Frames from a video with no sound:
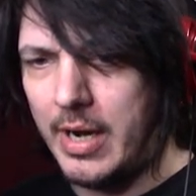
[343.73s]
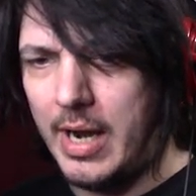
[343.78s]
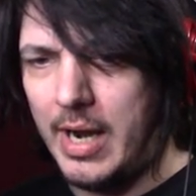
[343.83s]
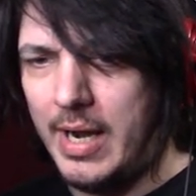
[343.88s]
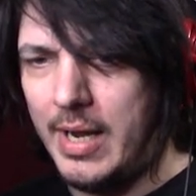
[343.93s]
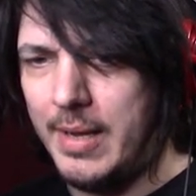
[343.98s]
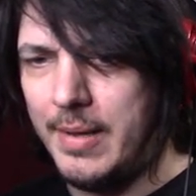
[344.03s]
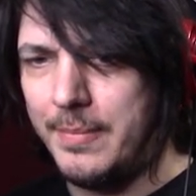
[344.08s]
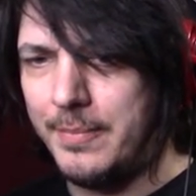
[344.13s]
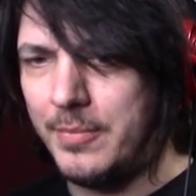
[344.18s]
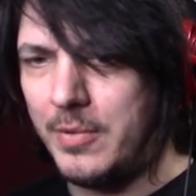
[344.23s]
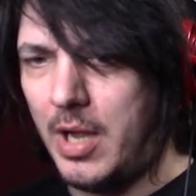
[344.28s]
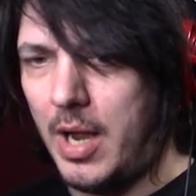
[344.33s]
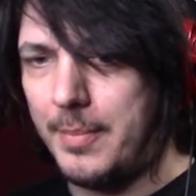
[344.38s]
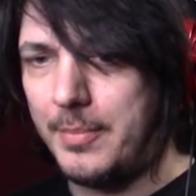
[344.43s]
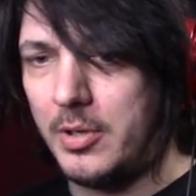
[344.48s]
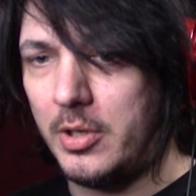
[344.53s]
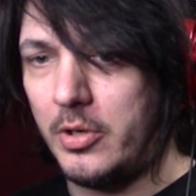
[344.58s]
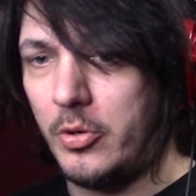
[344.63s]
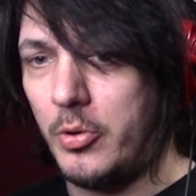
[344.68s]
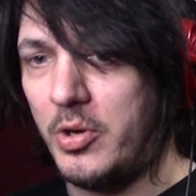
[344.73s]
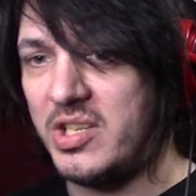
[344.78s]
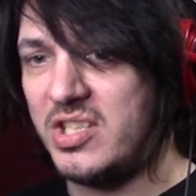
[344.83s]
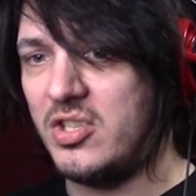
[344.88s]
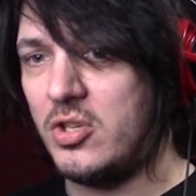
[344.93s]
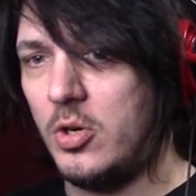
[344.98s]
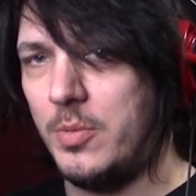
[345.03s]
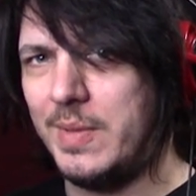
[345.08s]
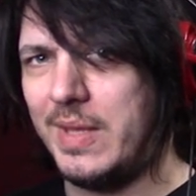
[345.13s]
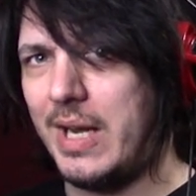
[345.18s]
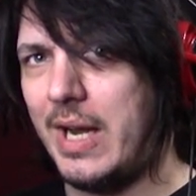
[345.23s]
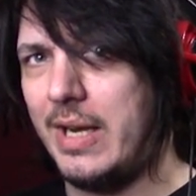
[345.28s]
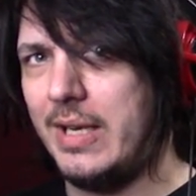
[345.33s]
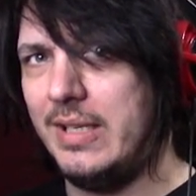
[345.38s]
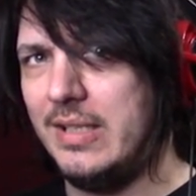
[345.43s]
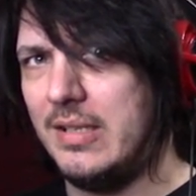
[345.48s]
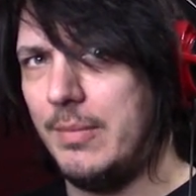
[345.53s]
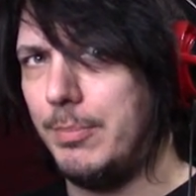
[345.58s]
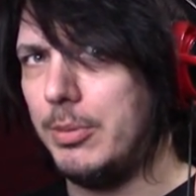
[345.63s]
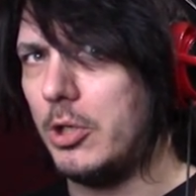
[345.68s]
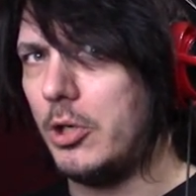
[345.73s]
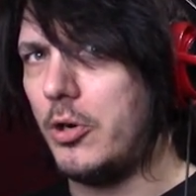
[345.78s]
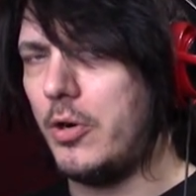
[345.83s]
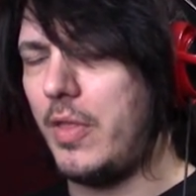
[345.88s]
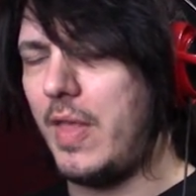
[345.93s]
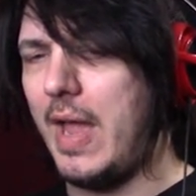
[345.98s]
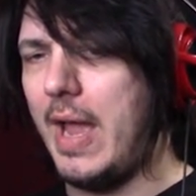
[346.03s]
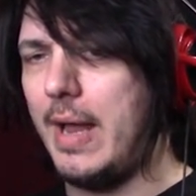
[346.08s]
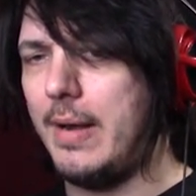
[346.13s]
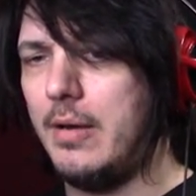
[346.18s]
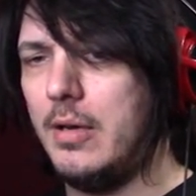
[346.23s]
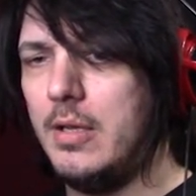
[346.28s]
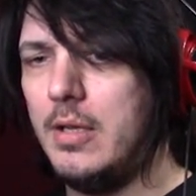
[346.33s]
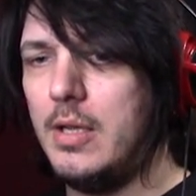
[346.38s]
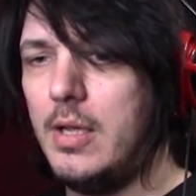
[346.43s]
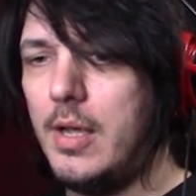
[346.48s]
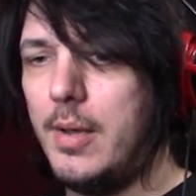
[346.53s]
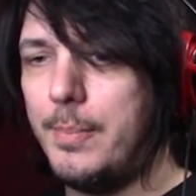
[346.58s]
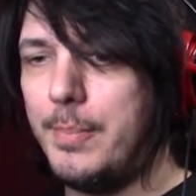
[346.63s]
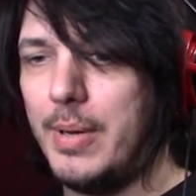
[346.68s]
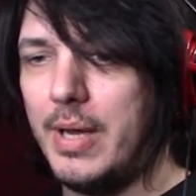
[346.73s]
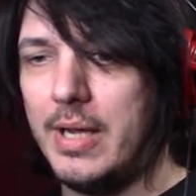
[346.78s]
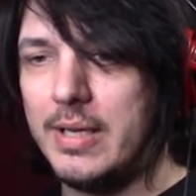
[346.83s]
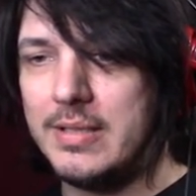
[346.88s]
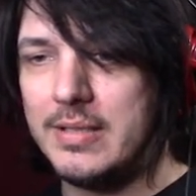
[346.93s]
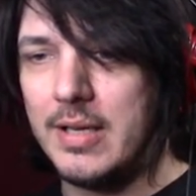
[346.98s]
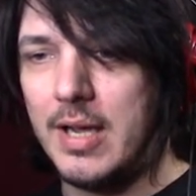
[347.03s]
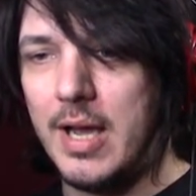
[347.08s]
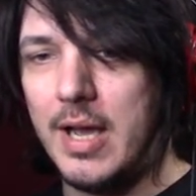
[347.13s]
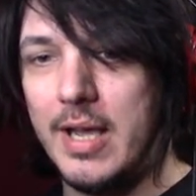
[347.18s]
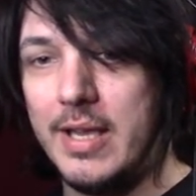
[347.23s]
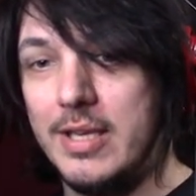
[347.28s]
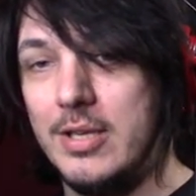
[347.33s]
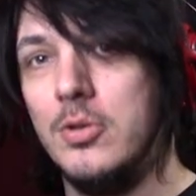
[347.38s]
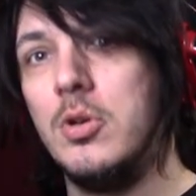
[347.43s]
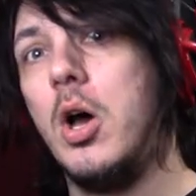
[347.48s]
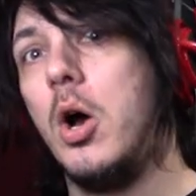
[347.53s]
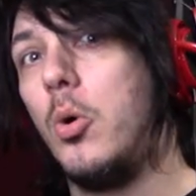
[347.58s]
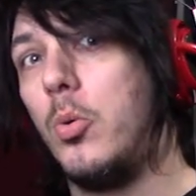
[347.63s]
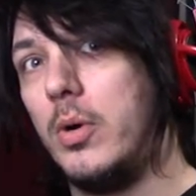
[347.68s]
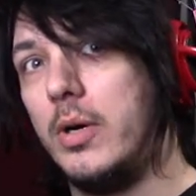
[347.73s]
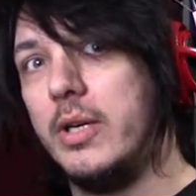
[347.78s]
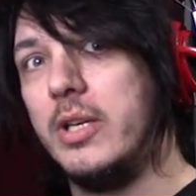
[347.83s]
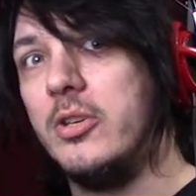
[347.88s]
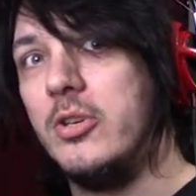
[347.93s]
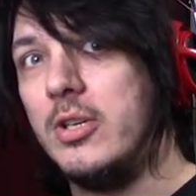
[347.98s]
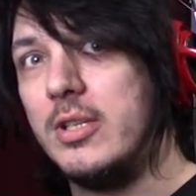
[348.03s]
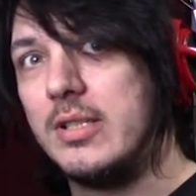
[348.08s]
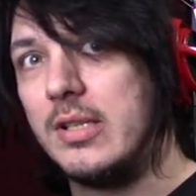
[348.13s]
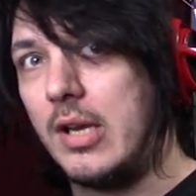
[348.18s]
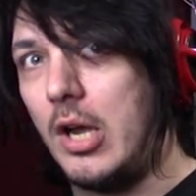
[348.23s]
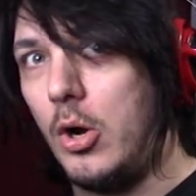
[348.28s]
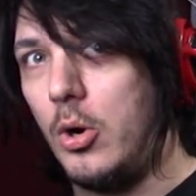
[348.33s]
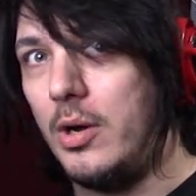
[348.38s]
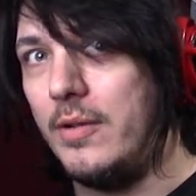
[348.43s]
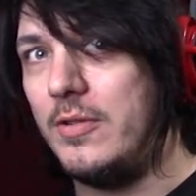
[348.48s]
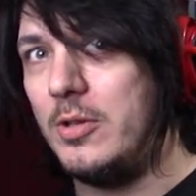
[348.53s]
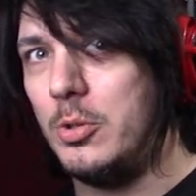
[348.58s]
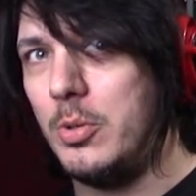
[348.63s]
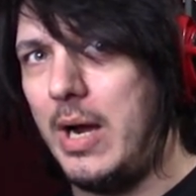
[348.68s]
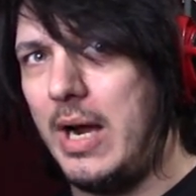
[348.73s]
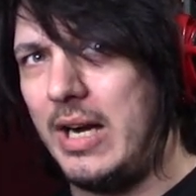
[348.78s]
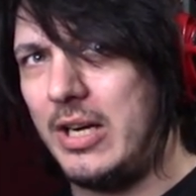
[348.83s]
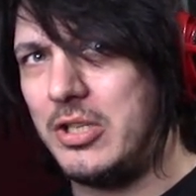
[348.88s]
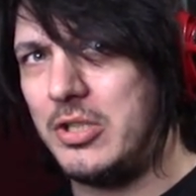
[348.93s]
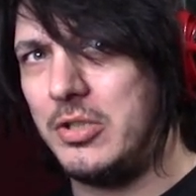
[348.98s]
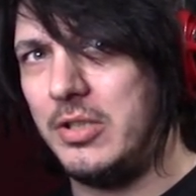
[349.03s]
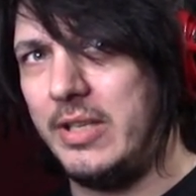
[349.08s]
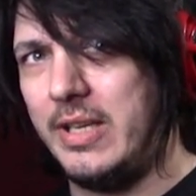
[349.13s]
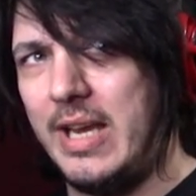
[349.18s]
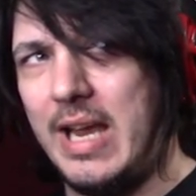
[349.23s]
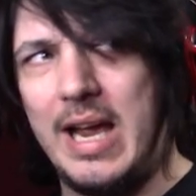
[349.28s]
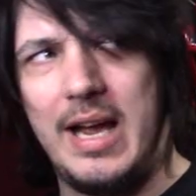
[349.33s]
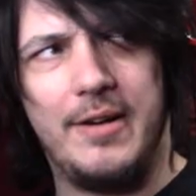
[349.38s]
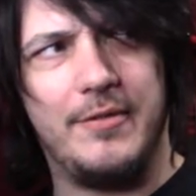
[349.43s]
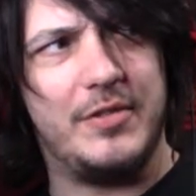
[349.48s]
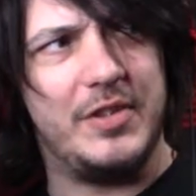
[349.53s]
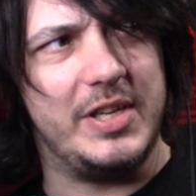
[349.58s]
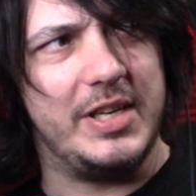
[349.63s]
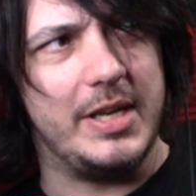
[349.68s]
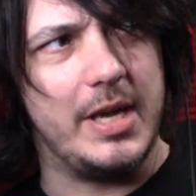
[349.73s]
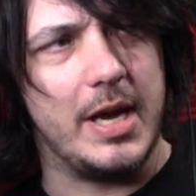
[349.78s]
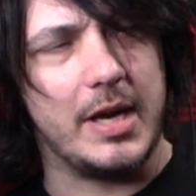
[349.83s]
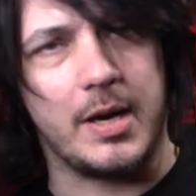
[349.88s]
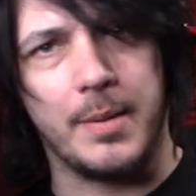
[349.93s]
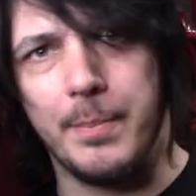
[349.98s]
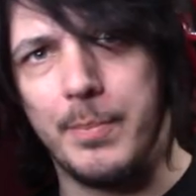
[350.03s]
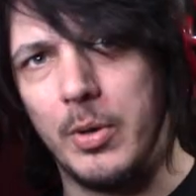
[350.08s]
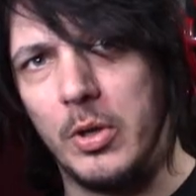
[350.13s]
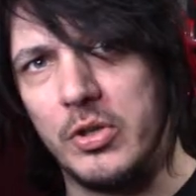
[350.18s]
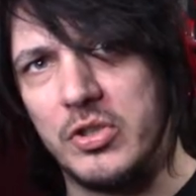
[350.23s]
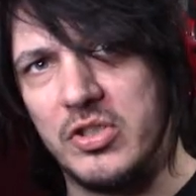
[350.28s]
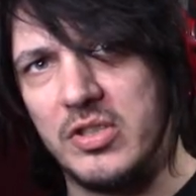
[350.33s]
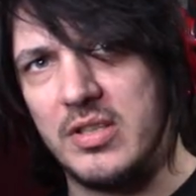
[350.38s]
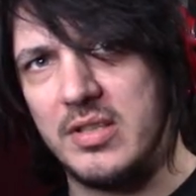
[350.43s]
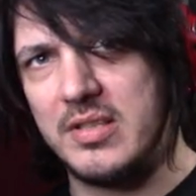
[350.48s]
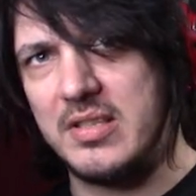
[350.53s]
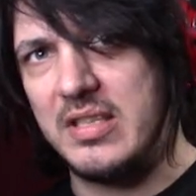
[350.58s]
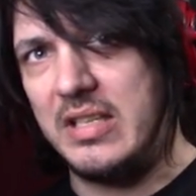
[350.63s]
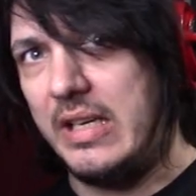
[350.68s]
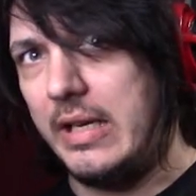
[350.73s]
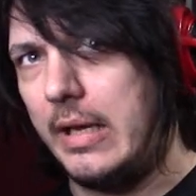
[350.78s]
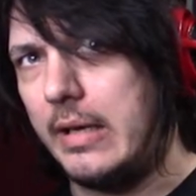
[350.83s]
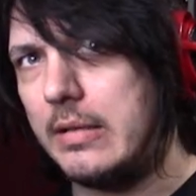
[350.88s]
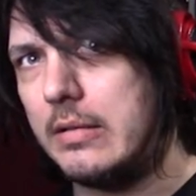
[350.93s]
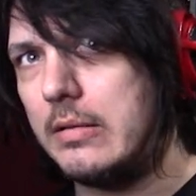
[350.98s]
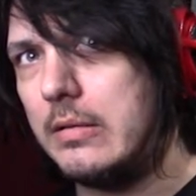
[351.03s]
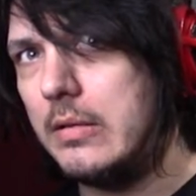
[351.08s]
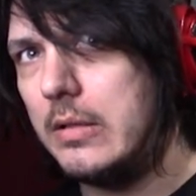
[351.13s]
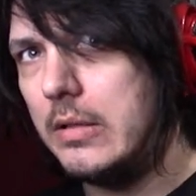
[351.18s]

I'm, I'm going to assume that I need to blur that, but uh, you know where you need to go if you actually have the uh, compulsion to see it.